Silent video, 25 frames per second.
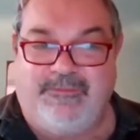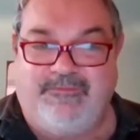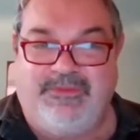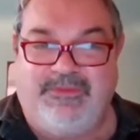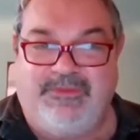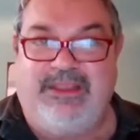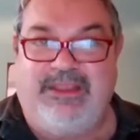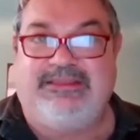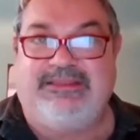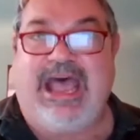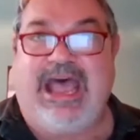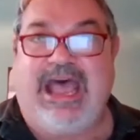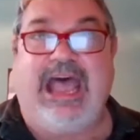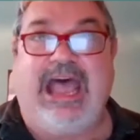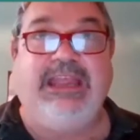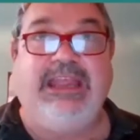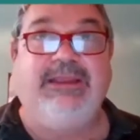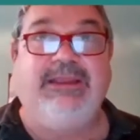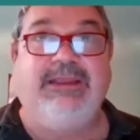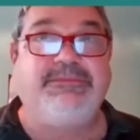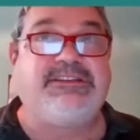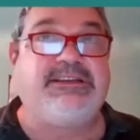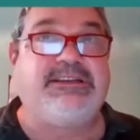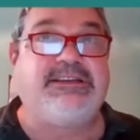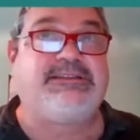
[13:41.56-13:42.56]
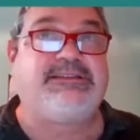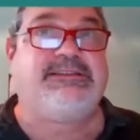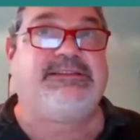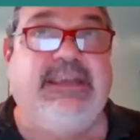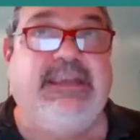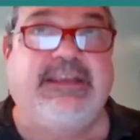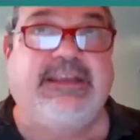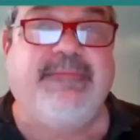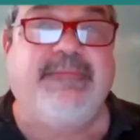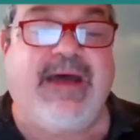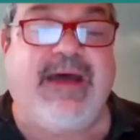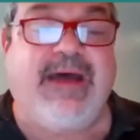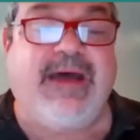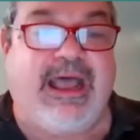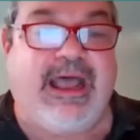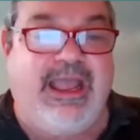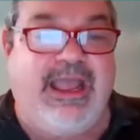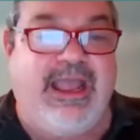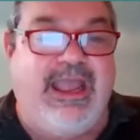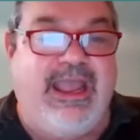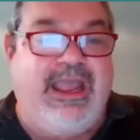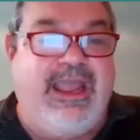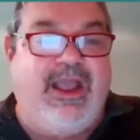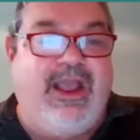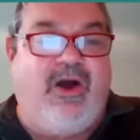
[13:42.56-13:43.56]
times the sigma
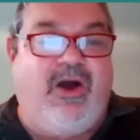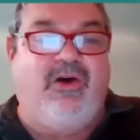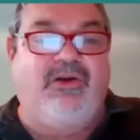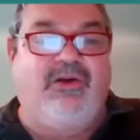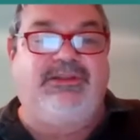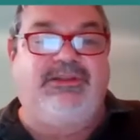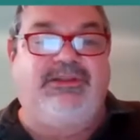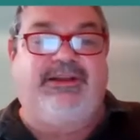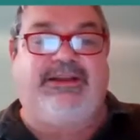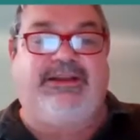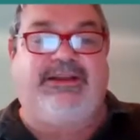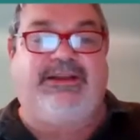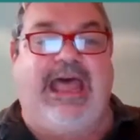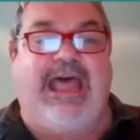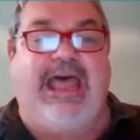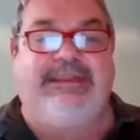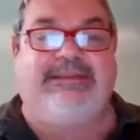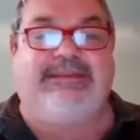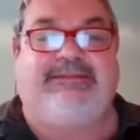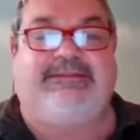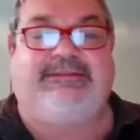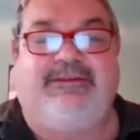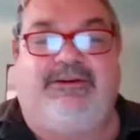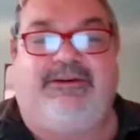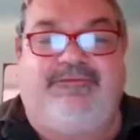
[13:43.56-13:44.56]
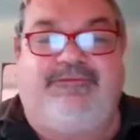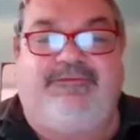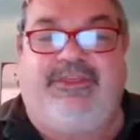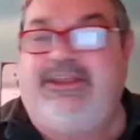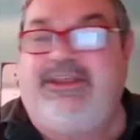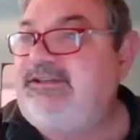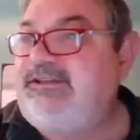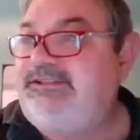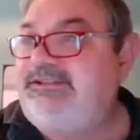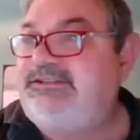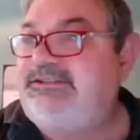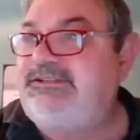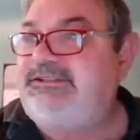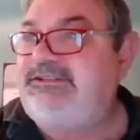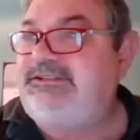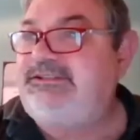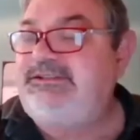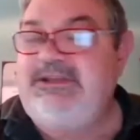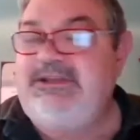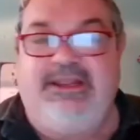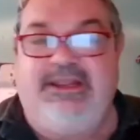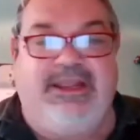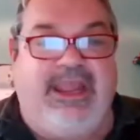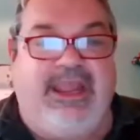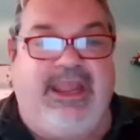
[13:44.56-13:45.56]
on the right of this.
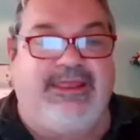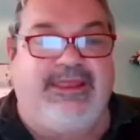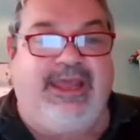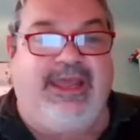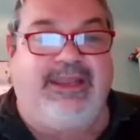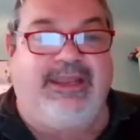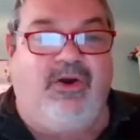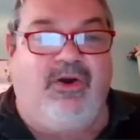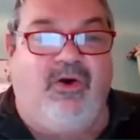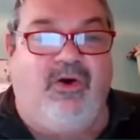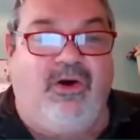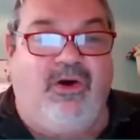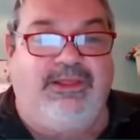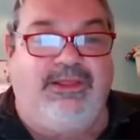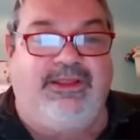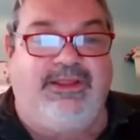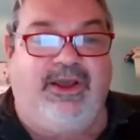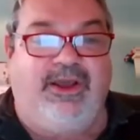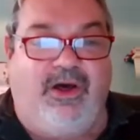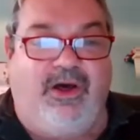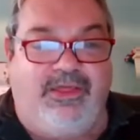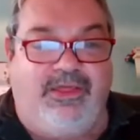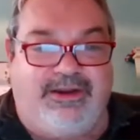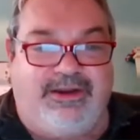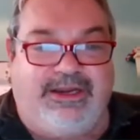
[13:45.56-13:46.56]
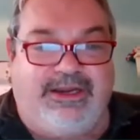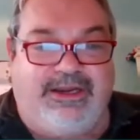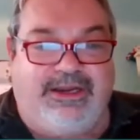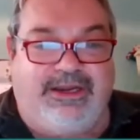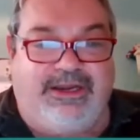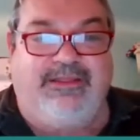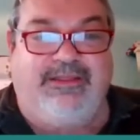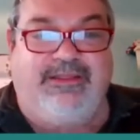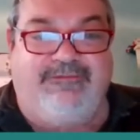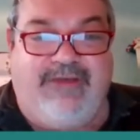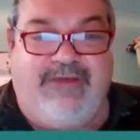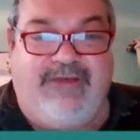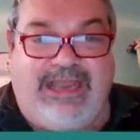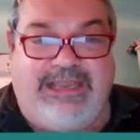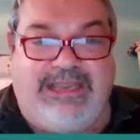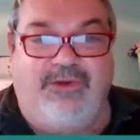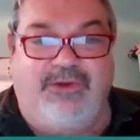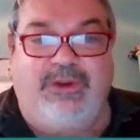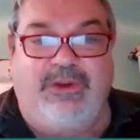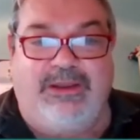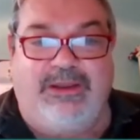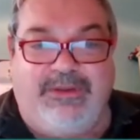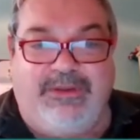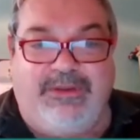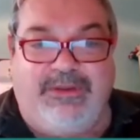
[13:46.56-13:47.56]
And then all the other eigenvalue
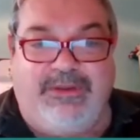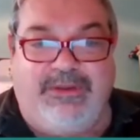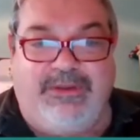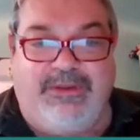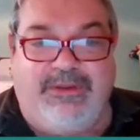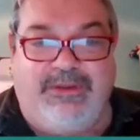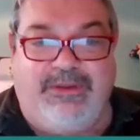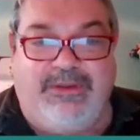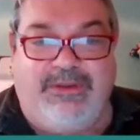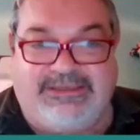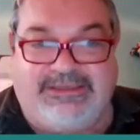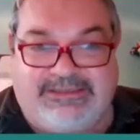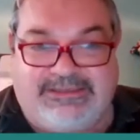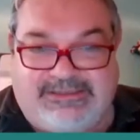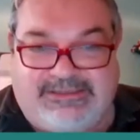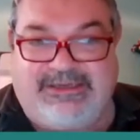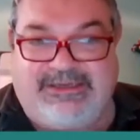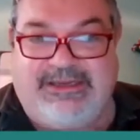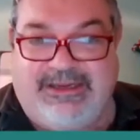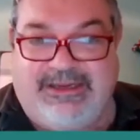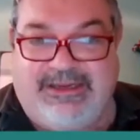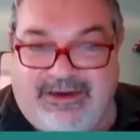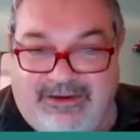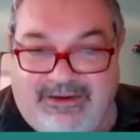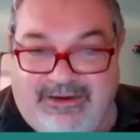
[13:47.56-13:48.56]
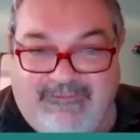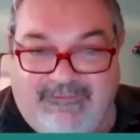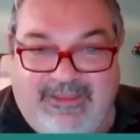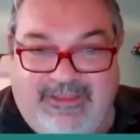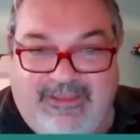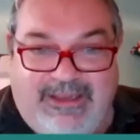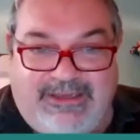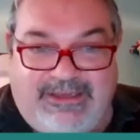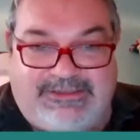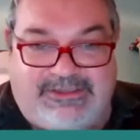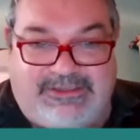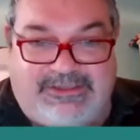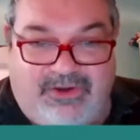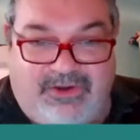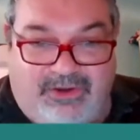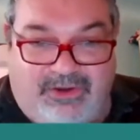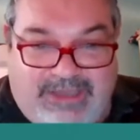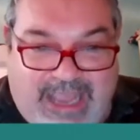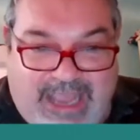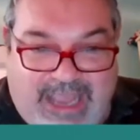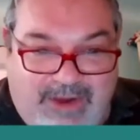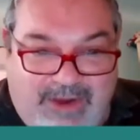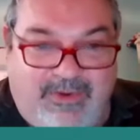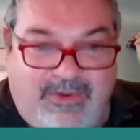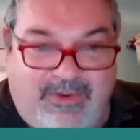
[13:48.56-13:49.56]
will be placed here. So
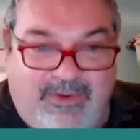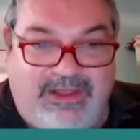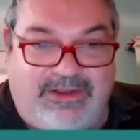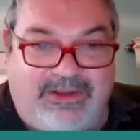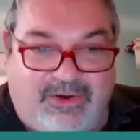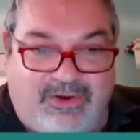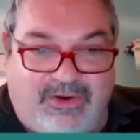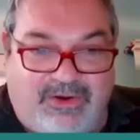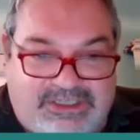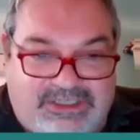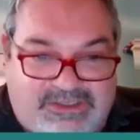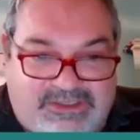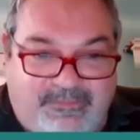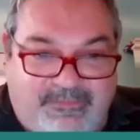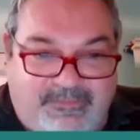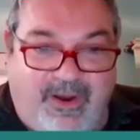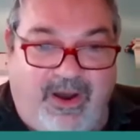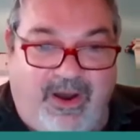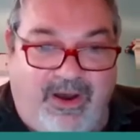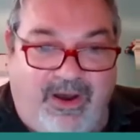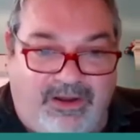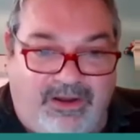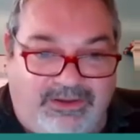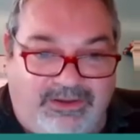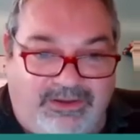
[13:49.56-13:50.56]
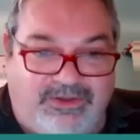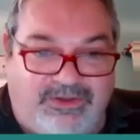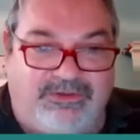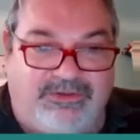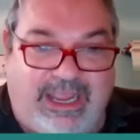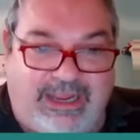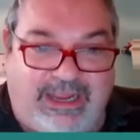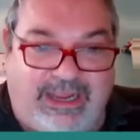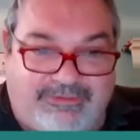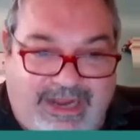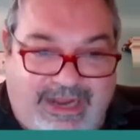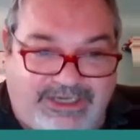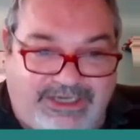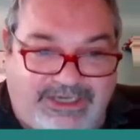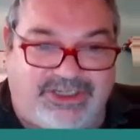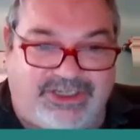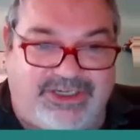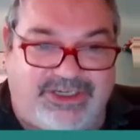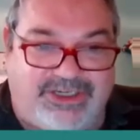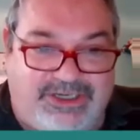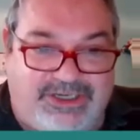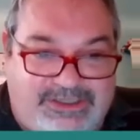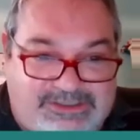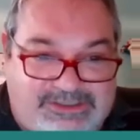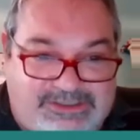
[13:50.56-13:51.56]
they will correspond to
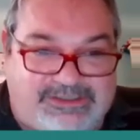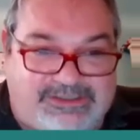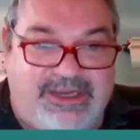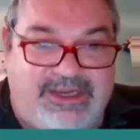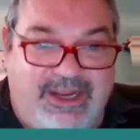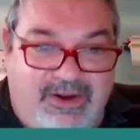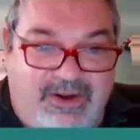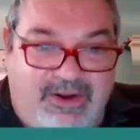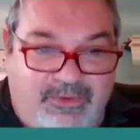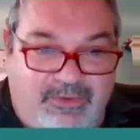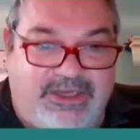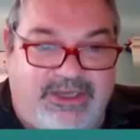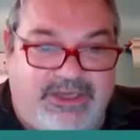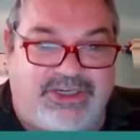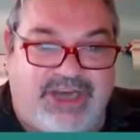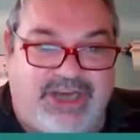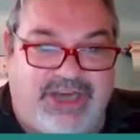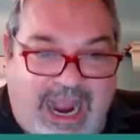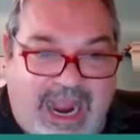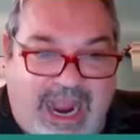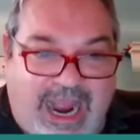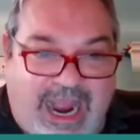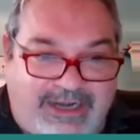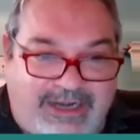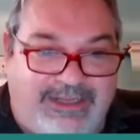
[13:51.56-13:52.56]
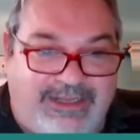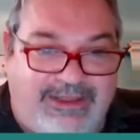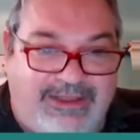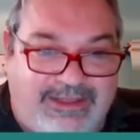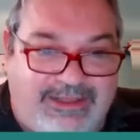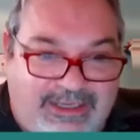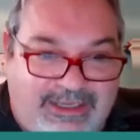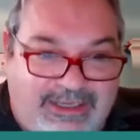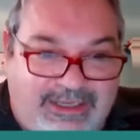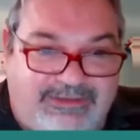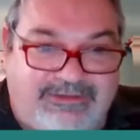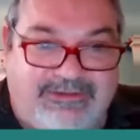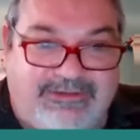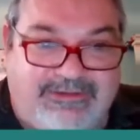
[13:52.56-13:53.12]
directions which are indeed